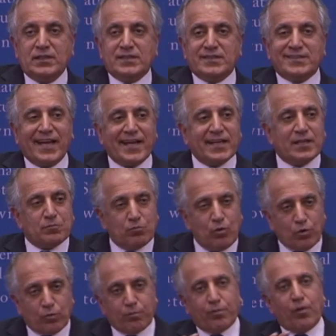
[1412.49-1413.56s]
Second,
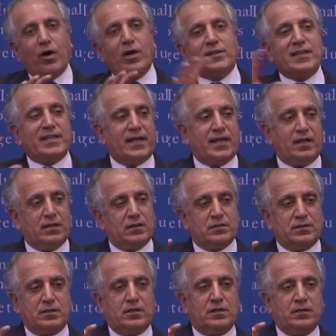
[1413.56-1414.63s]
more broadly,
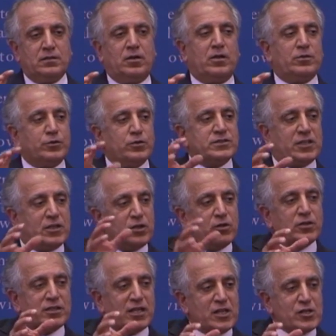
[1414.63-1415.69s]
although
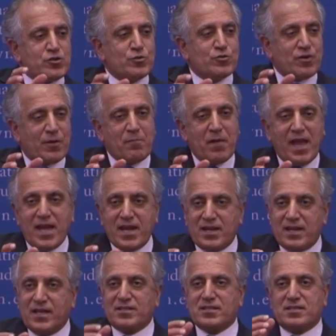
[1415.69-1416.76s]
security issues
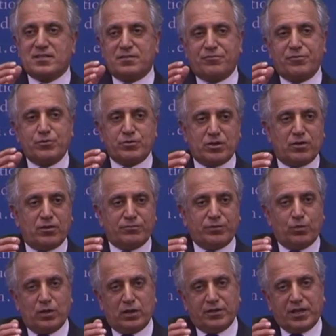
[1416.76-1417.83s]
remain, it is the future of
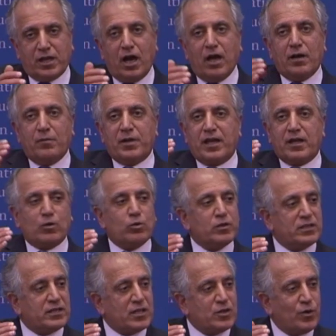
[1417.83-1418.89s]
the world economy,
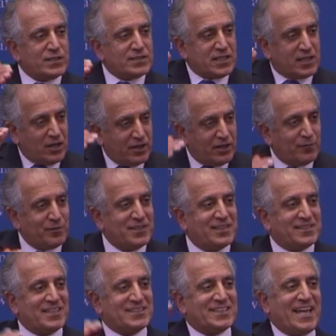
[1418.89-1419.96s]
including the U.S. economy,
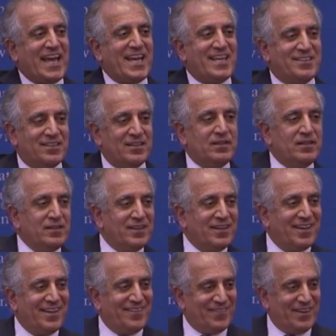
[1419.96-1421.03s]
that has gained
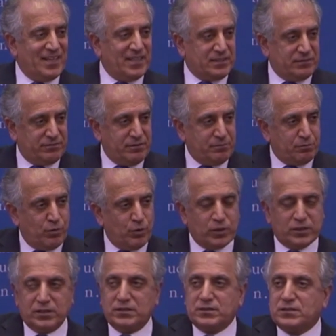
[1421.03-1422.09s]
in relative
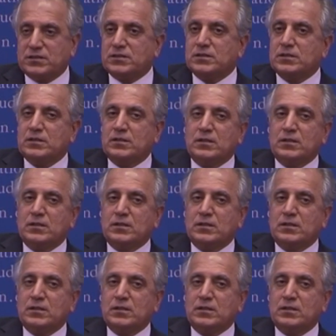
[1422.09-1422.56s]
importance.